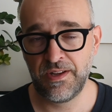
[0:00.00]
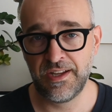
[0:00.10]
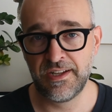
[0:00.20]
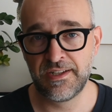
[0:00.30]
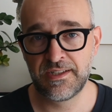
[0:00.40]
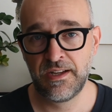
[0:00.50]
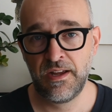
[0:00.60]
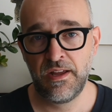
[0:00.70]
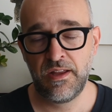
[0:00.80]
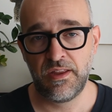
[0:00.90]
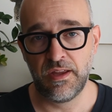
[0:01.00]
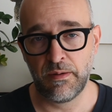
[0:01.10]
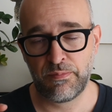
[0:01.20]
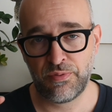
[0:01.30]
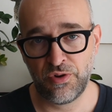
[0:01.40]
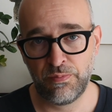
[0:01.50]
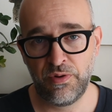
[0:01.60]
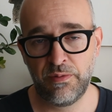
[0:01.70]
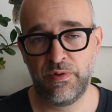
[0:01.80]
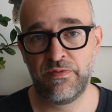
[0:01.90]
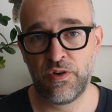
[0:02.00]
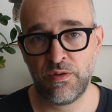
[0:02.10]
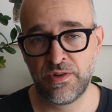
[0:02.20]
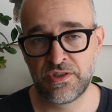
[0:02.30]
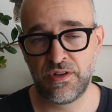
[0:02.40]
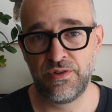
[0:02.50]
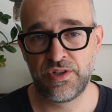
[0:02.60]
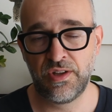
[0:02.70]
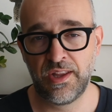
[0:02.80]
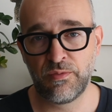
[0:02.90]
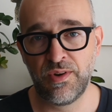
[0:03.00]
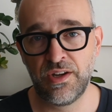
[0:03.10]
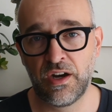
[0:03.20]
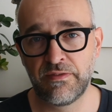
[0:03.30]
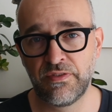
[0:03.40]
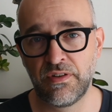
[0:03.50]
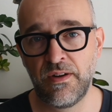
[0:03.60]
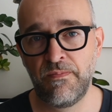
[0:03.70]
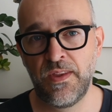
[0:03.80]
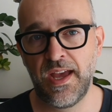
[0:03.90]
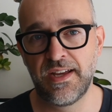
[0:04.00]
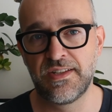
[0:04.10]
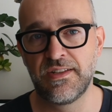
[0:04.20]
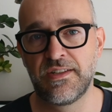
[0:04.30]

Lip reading: is the appropriate performance solution that we offer has a